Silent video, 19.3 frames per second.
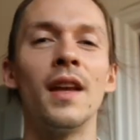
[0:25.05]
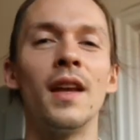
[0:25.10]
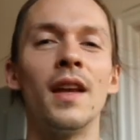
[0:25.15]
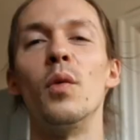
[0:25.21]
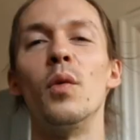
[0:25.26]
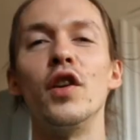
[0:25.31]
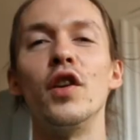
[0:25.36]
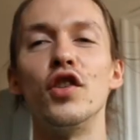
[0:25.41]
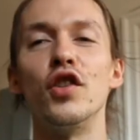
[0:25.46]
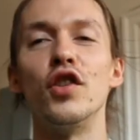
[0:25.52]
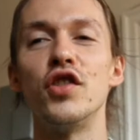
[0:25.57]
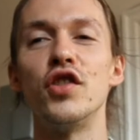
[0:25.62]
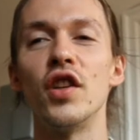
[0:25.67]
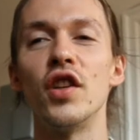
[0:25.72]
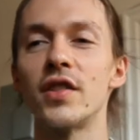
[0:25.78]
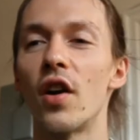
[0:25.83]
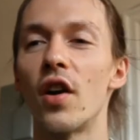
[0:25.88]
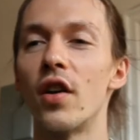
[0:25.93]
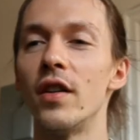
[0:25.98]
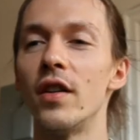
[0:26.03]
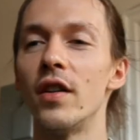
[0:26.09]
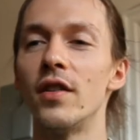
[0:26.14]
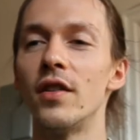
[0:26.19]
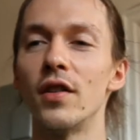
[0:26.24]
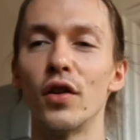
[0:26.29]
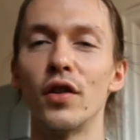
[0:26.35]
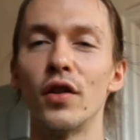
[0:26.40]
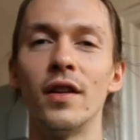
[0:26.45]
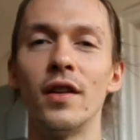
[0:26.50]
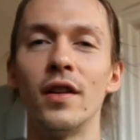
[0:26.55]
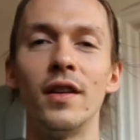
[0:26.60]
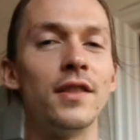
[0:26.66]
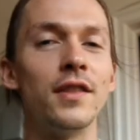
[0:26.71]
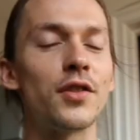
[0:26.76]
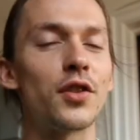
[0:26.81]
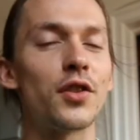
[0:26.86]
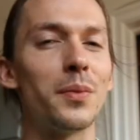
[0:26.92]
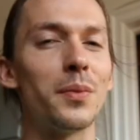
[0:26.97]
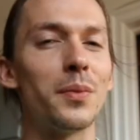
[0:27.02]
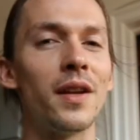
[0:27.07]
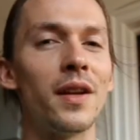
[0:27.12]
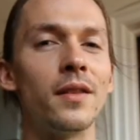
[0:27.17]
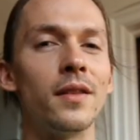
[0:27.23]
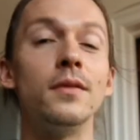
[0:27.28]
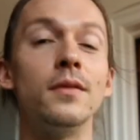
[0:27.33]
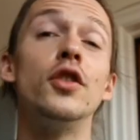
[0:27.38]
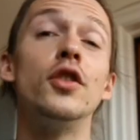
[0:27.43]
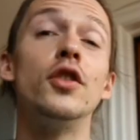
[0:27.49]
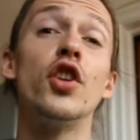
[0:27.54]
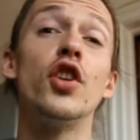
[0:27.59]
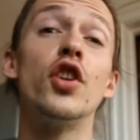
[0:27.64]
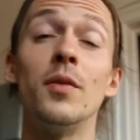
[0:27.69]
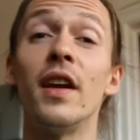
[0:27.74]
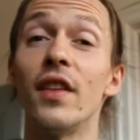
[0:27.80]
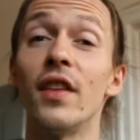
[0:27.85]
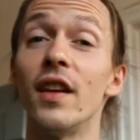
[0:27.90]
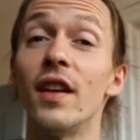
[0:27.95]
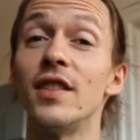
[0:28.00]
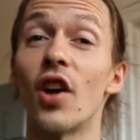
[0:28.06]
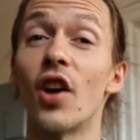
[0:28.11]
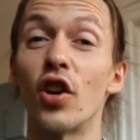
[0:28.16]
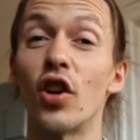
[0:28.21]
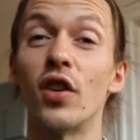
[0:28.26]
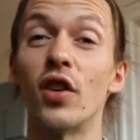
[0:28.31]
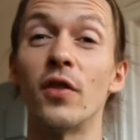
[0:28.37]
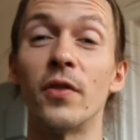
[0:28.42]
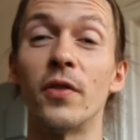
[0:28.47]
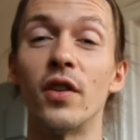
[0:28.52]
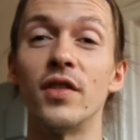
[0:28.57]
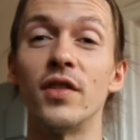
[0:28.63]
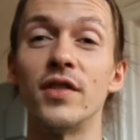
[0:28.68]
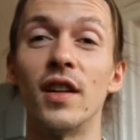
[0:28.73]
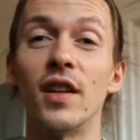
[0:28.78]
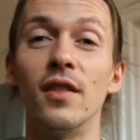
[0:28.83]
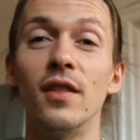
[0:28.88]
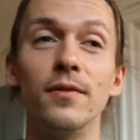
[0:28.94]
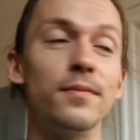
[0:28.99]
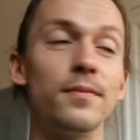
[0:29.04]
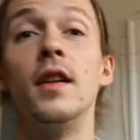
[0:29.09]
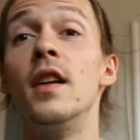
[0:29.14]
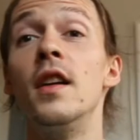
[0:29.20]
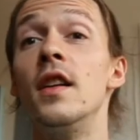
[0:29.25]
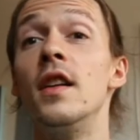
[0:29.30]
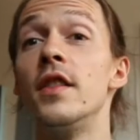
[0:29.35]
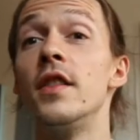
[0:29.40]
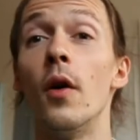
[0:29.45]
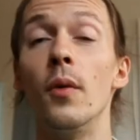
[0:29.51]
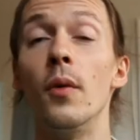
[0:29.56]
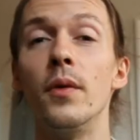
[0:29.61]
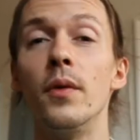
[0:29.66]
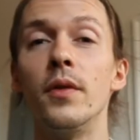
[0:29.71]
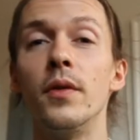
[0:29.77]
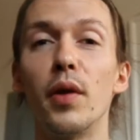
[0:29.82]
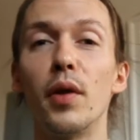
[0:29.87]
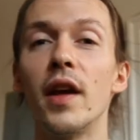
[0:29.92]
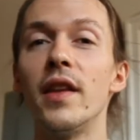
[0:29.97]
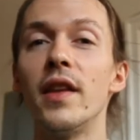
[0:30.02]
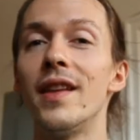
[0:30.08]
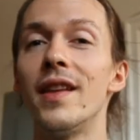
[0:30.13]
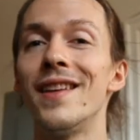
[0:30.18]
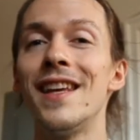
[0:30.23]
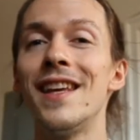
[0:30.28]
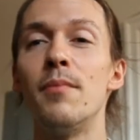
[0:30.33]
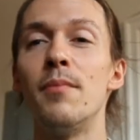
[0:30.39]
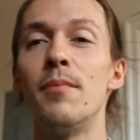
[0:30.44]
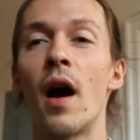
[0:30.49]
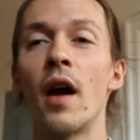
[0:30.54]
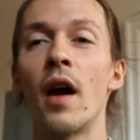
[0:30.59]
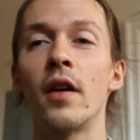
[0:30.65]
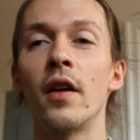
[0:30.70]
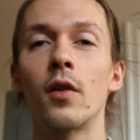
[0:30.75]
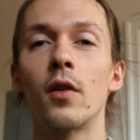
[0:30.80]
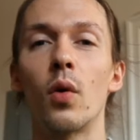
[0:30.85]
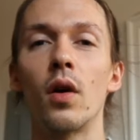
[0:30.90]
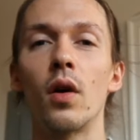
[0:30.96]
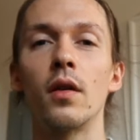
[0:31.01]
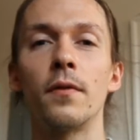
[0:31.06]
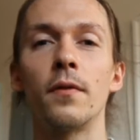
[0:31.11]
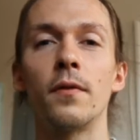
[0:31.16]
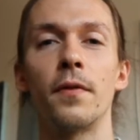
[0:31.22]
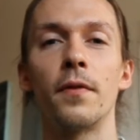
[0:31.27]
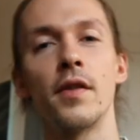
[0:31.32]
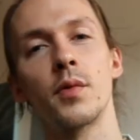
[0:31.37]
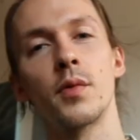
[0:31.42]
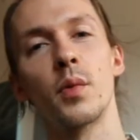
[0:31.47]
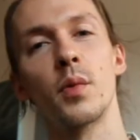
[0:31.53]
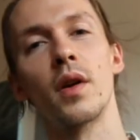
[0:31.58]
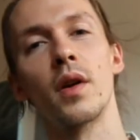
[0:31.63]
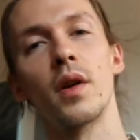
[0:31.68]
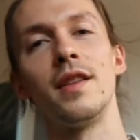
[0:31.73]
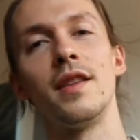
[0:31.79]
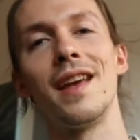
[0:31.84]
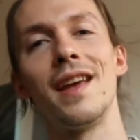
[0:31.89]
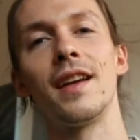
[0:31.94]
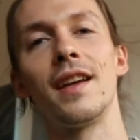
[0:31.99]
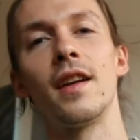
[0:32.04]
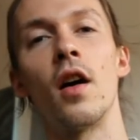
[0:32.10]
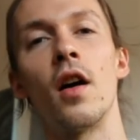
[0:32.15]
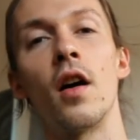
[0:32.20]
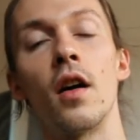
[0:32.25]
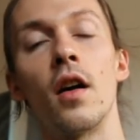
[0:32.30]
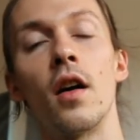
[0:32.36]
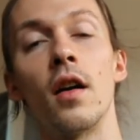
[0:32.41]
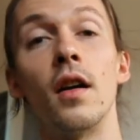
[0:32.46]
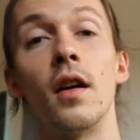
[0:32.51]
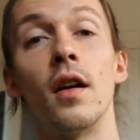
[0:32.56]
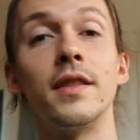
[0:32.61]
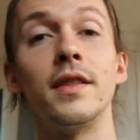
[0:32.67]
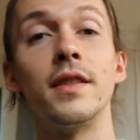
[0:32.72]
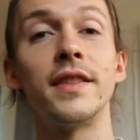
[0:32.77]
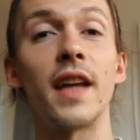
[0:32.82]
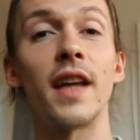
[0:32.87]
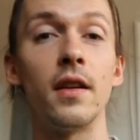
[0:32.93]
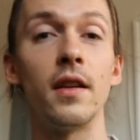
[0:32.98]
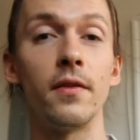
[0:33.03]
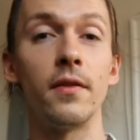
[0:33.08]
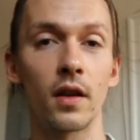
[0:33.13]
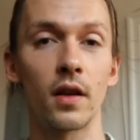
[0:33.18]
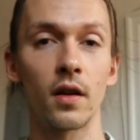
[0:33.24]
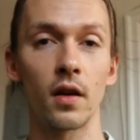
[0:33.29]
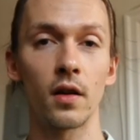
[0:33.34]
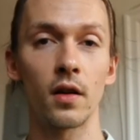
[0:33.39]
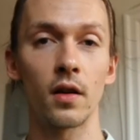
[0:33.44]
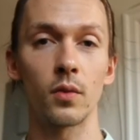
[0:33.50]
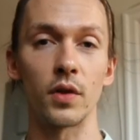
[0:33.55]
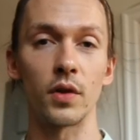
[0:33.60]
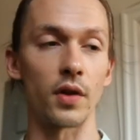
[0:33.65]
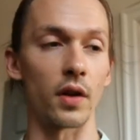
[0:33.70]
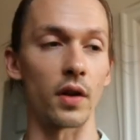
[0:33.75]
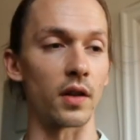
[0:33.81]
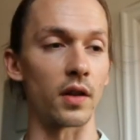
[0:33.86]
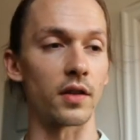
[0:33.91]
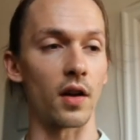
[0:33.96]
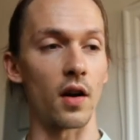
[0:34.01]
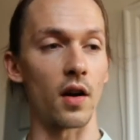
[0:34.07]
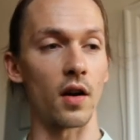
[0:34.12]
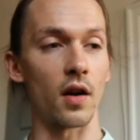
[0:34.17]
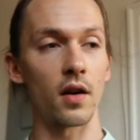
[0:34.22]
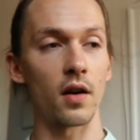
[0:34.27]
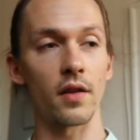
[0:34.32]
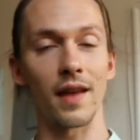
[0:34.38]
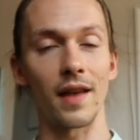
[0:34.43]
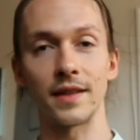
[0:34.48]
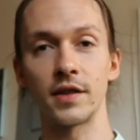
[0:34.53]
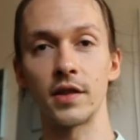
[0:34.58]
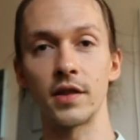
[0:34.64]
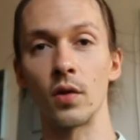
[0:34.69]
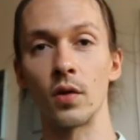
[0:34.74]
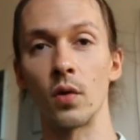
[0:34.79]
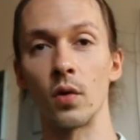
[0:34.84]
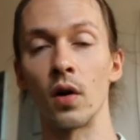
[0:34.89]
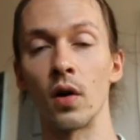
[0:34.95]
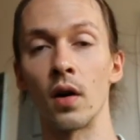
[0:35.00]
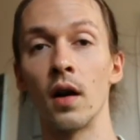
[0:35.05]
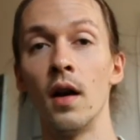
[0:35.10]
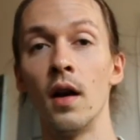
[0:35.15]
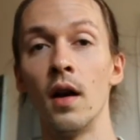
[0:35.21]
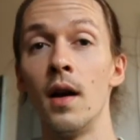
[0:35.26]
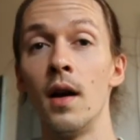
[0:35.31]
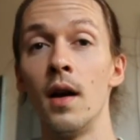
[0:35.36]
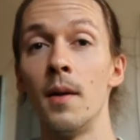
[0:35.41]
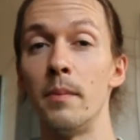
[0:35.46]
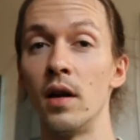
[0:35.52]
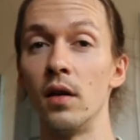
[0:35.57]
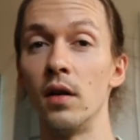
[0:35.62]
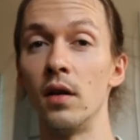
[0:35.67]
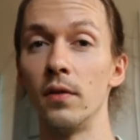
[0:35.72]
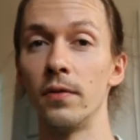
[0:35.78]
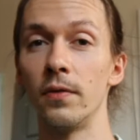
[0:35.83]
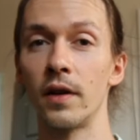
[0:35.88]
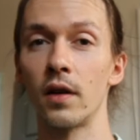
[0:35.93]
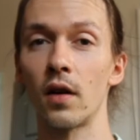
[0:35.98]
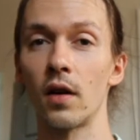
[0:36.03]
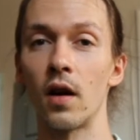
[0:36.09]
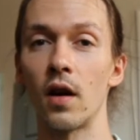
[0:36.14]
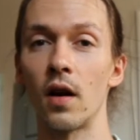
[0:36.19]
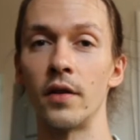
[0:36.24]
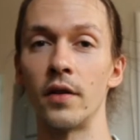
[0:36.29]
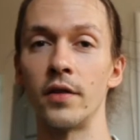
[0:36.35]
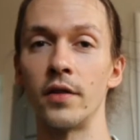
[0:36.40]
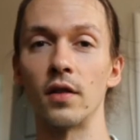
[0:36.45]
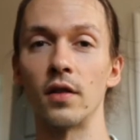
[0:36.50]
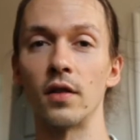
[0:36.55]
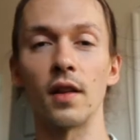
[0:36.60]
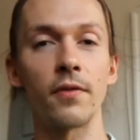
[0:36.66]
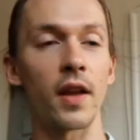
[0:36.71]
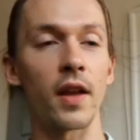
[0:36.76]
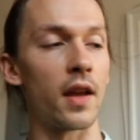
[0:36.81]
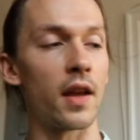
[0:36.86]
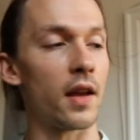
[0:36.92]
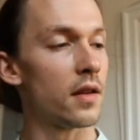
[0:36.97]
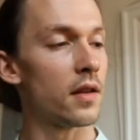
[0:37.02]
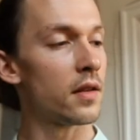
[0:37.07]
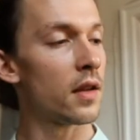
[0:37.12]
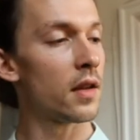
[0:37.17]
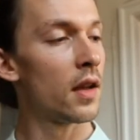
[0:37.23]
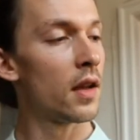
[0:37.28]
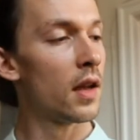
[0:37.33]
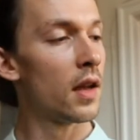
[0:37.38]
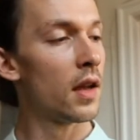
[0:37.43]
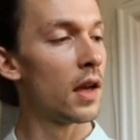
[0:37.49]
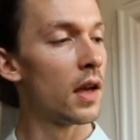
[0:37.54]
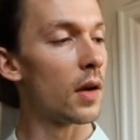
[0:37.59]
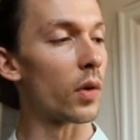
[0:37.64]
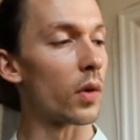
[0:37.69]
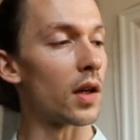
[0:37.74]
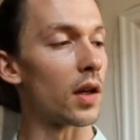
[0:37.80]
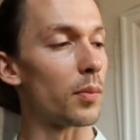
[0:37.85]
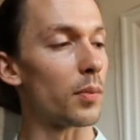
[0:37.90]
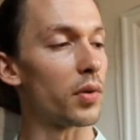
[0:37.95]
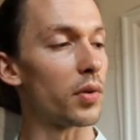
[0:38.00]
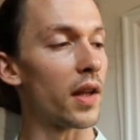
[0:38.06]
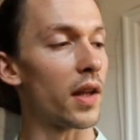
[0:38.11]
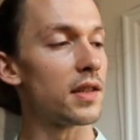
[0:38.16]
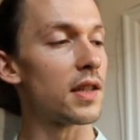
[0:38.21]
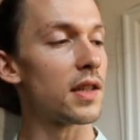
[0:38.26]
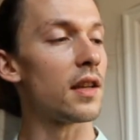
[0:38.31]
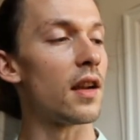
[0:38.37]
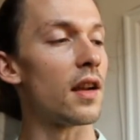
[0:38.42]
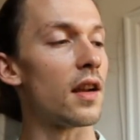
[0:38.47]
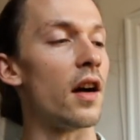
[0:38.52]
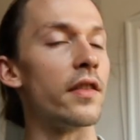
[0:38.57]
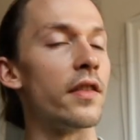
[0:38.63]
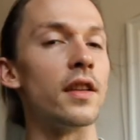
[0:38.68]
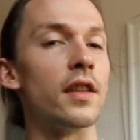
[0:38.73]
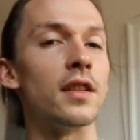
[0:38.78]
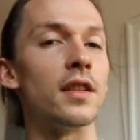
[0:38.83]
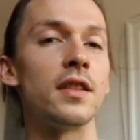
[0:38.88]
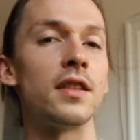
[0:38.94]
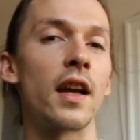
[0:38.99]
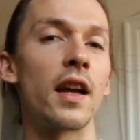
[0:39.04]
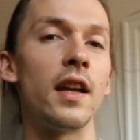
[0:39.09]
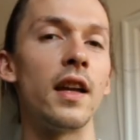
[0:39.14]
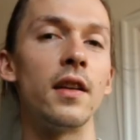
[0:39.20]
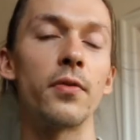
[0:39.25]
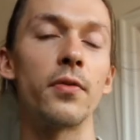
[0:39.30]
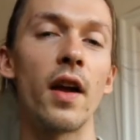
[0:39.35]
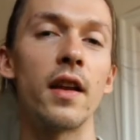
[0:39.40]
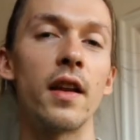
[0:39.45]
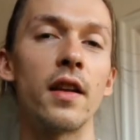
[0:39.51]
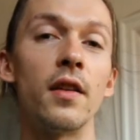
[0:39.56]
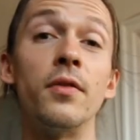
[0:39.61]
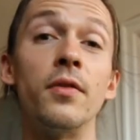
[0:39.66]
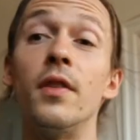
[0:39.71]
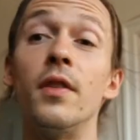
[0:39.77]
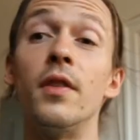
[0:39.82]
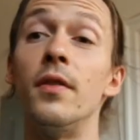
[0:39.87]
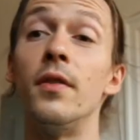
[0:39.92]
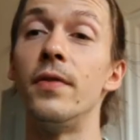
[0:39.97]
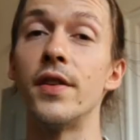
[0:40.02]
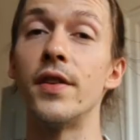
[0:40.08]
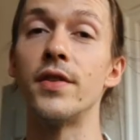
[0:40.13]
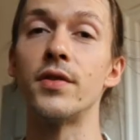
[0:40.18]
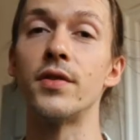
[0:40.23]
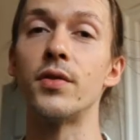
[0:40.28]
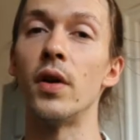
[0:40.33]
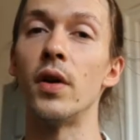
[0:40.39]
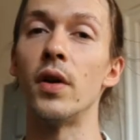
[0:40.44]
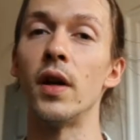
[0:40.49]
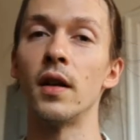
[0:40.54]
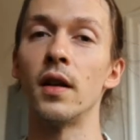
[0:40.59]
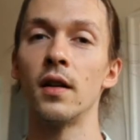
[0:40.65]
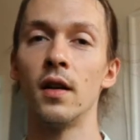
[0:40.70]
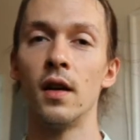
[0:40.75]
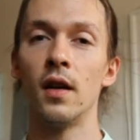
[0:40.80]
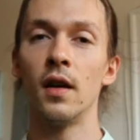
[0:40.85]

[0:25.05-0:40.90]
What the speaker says: And when you're just starting to learn an instrument, you shouldn't make things harder for yourself. So, to play the E minor chord, first we're going to take our second finger, which on guitar, that's your middle finger on your left hand. We're going to place it on the second fret of the fifth string.